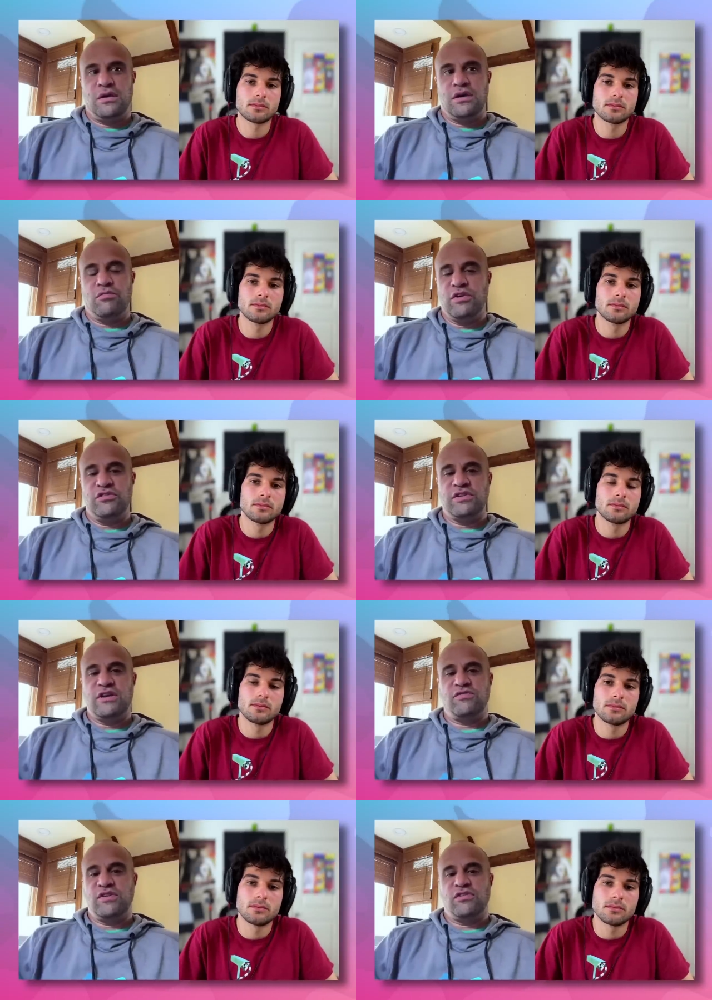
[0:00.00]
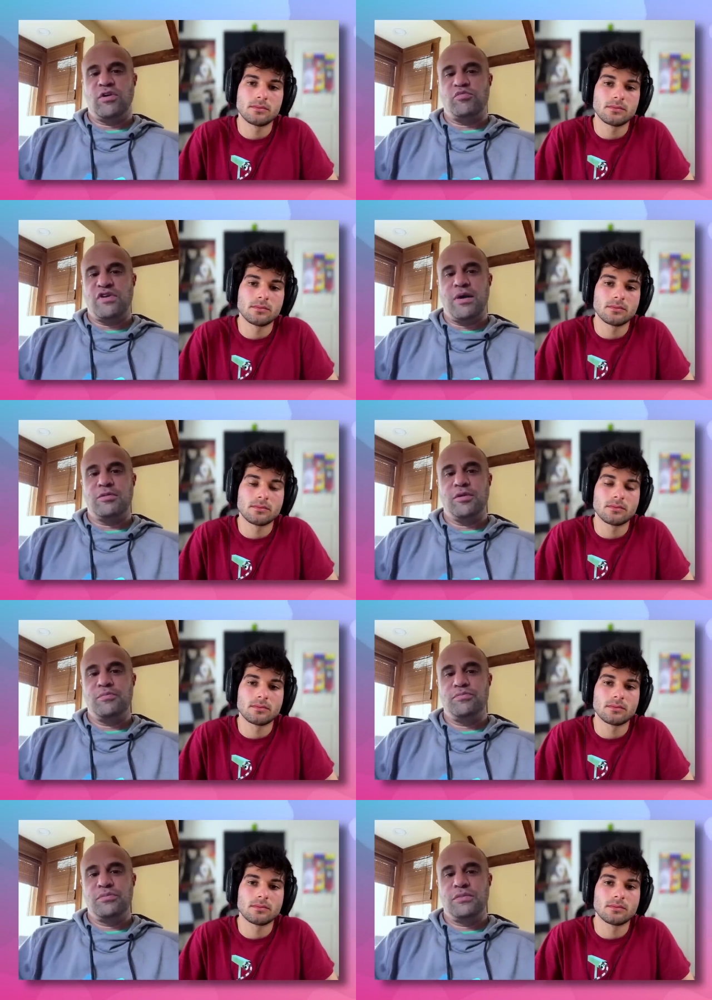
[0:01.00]
Speaker 1: uh, one size fits all problem
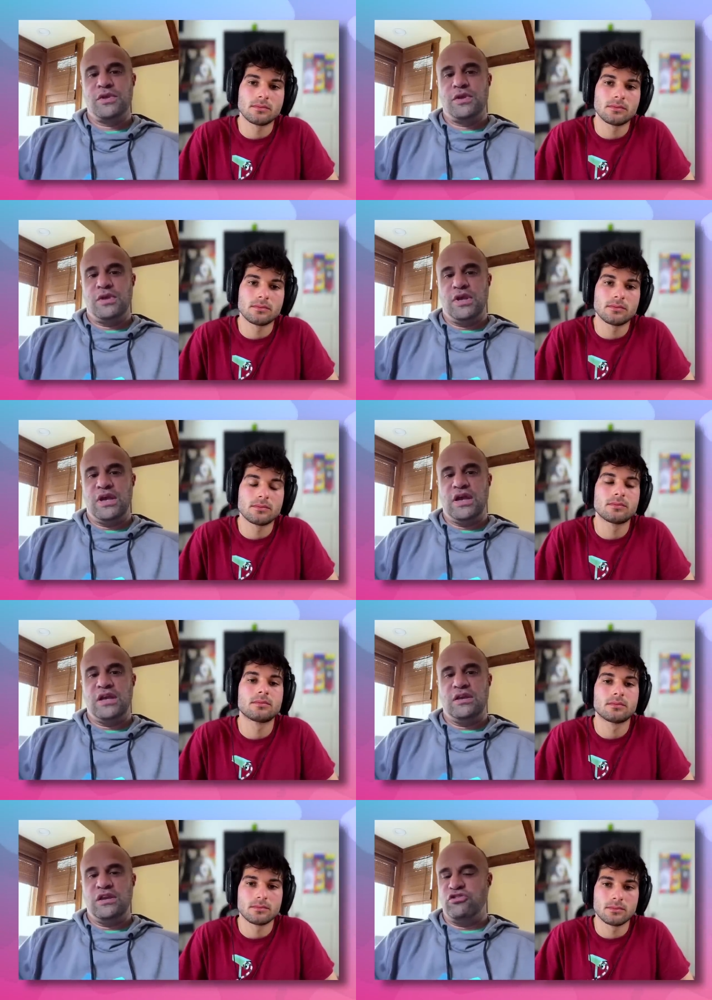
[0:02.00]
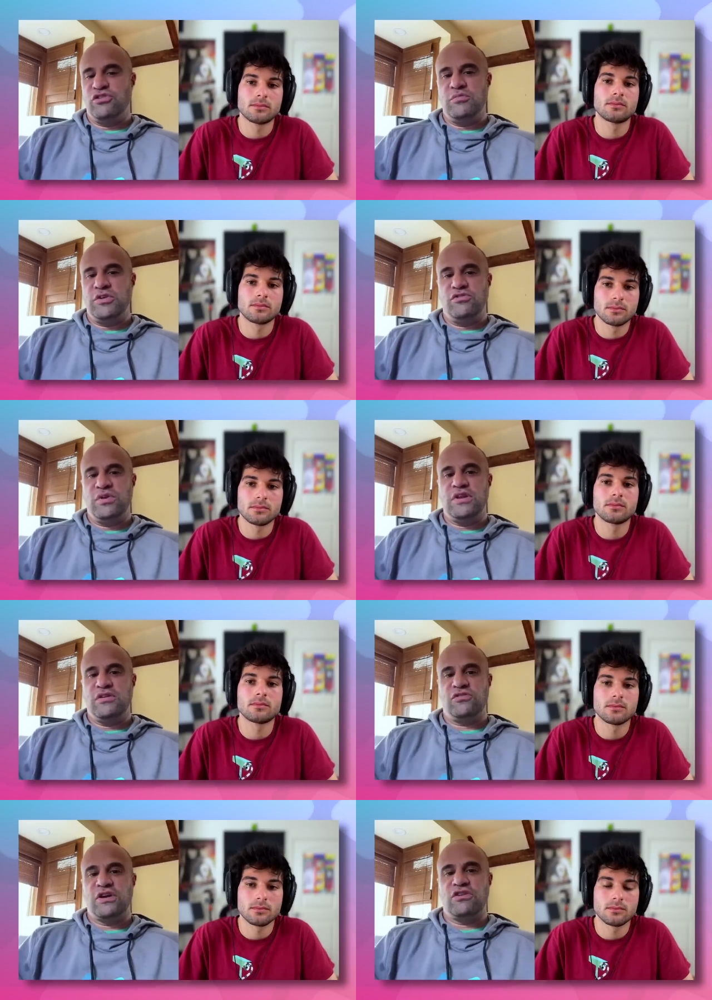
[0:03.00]
and it shouldn't be
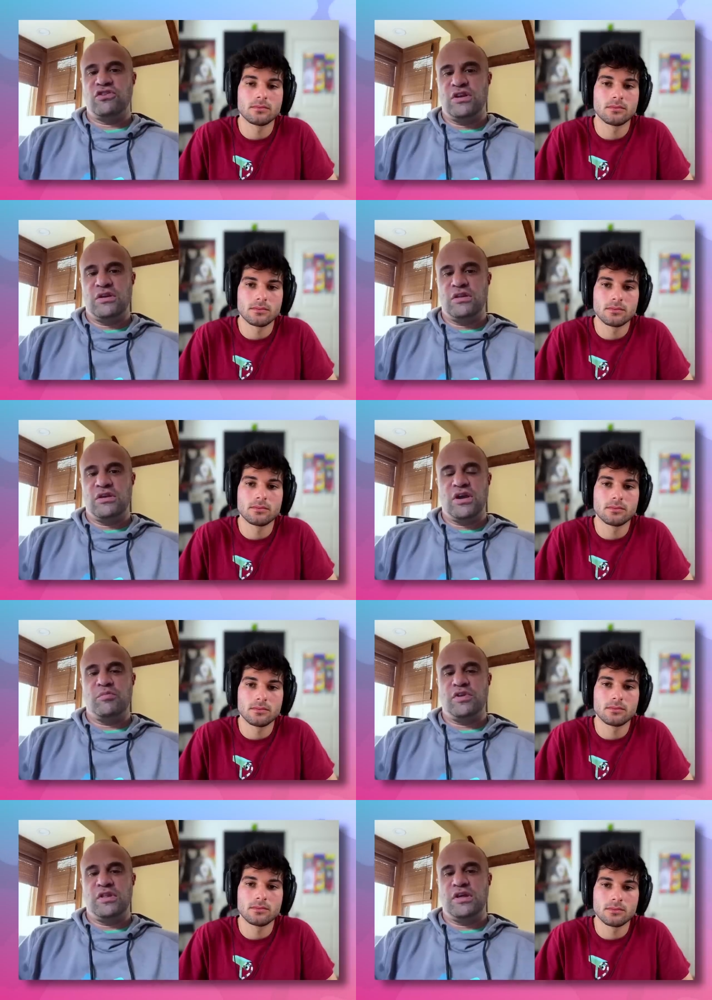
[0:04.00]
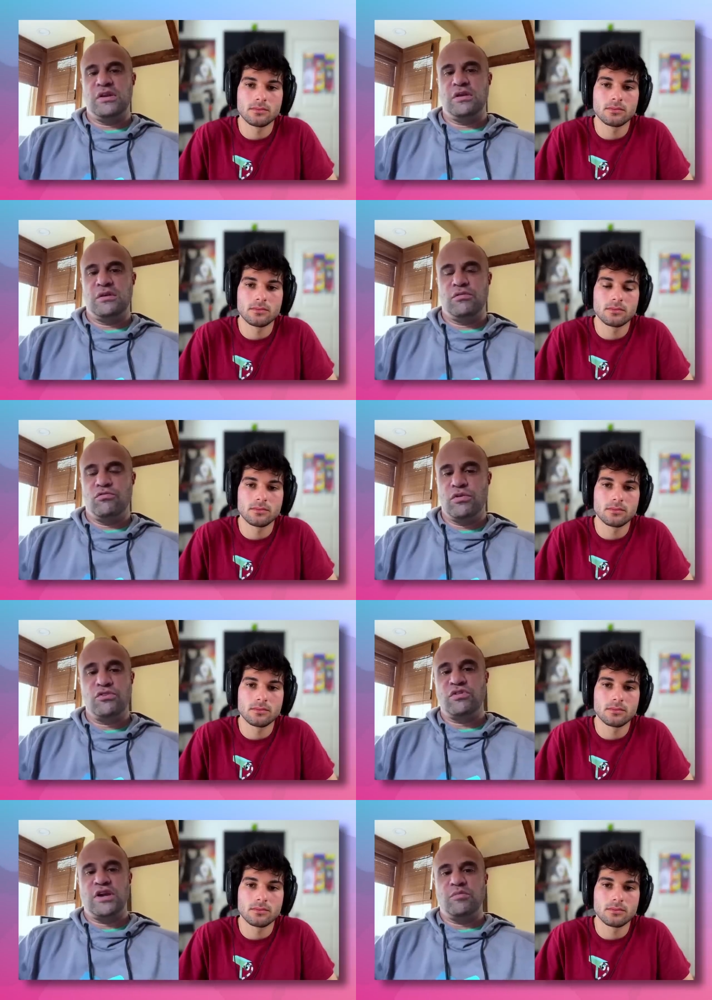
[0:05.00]
treated as such. And the company that
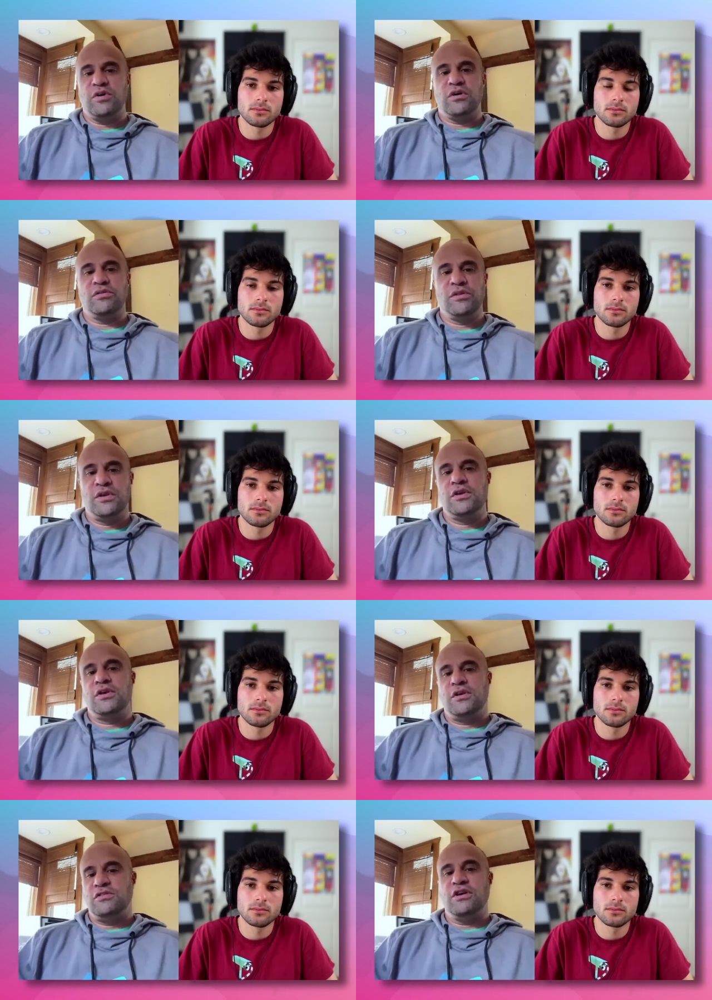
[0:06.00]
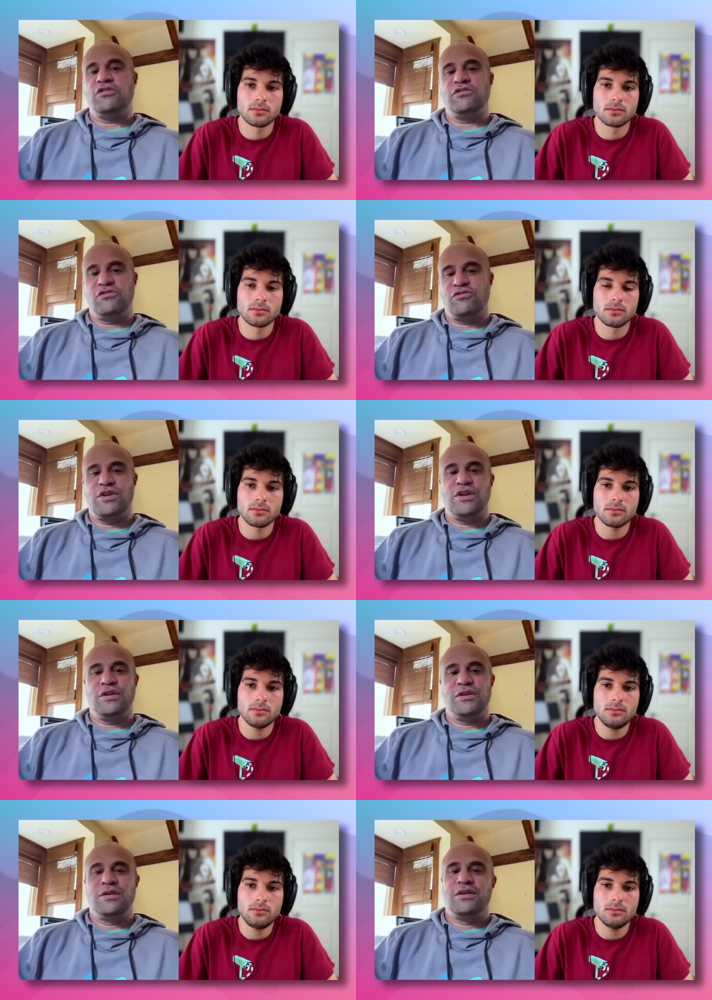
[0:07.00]
we're trying to build doesn't
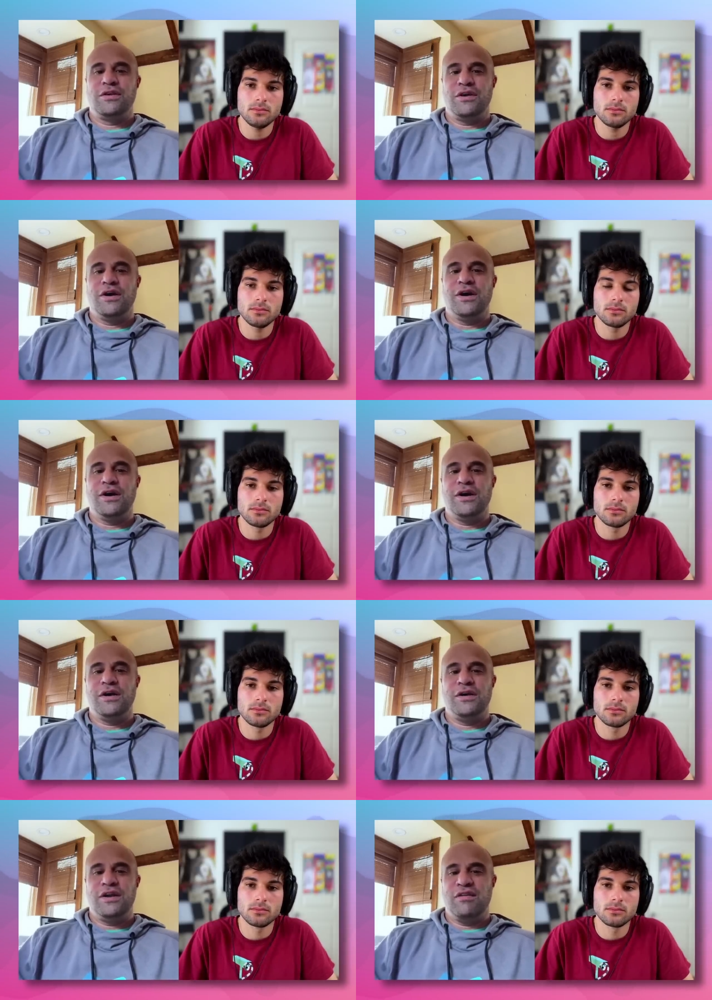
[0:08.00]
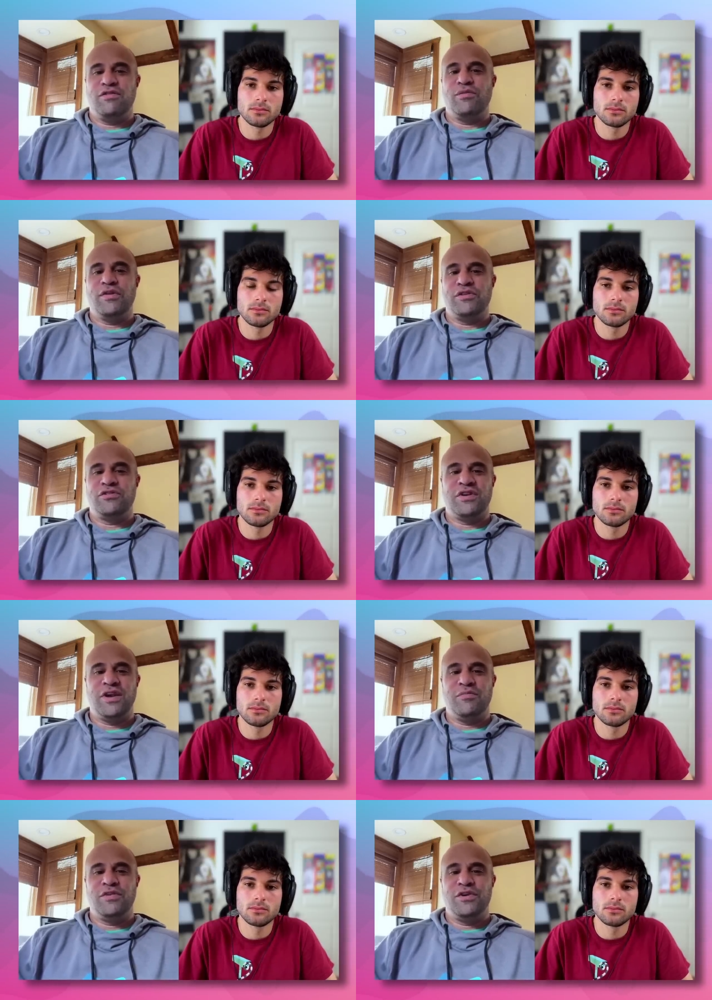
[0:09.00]
treat uh, everyone the
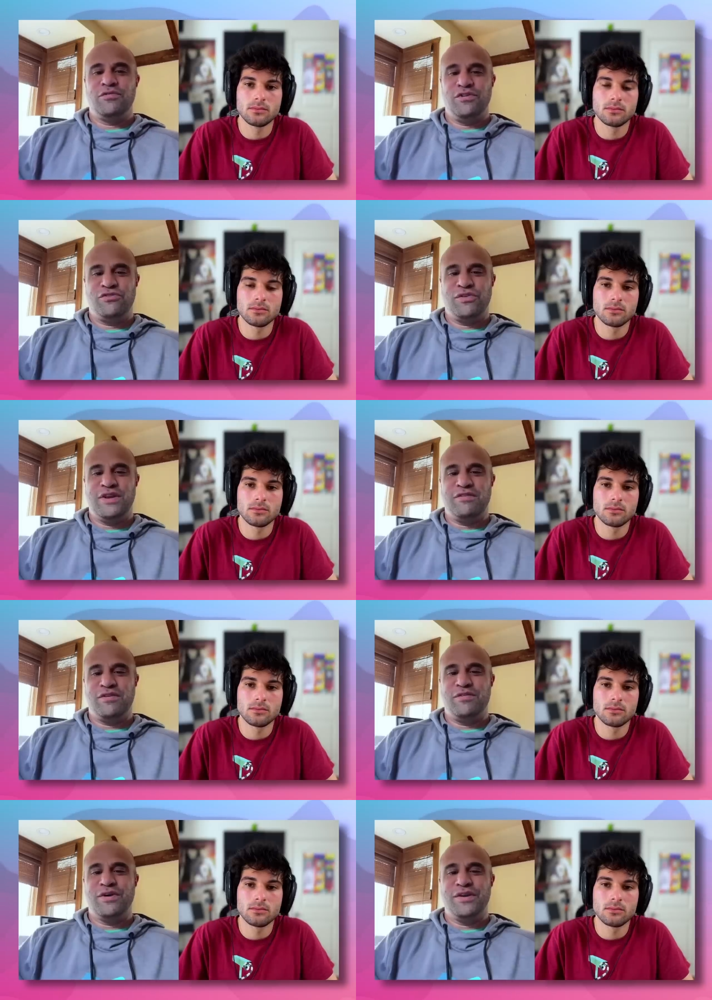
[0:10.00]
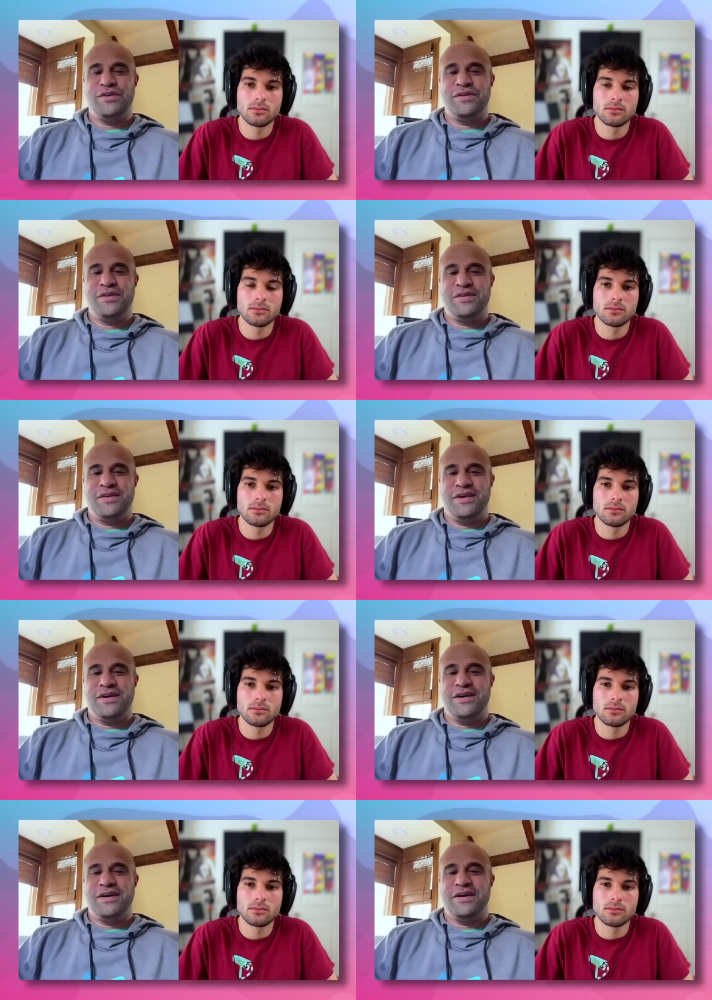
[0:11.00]
same. We treat everyone
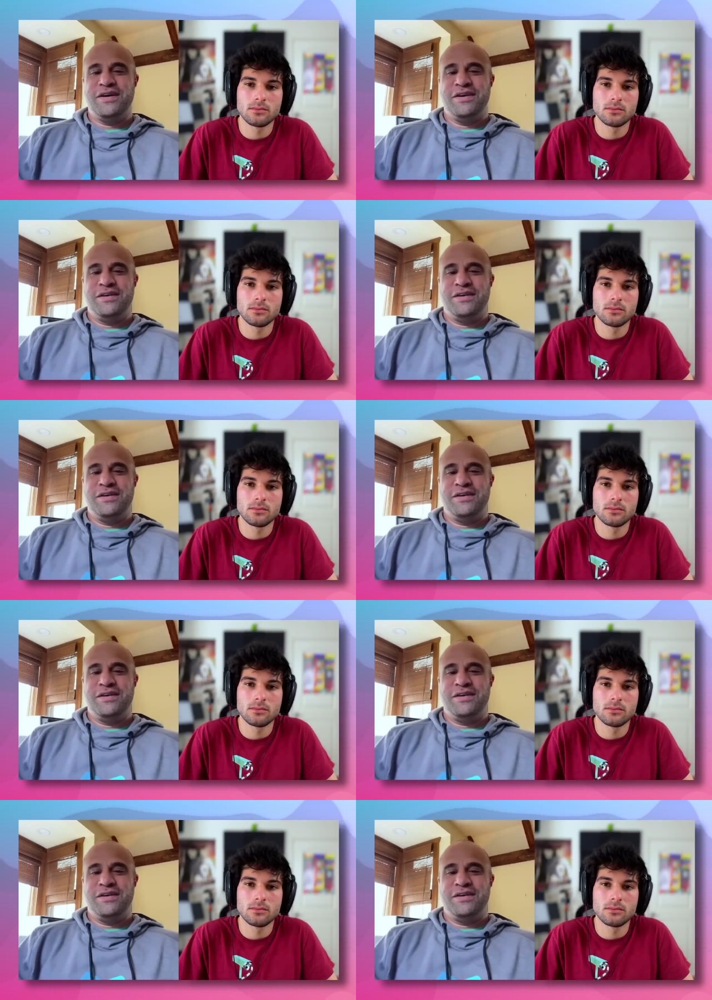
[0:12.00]
uh,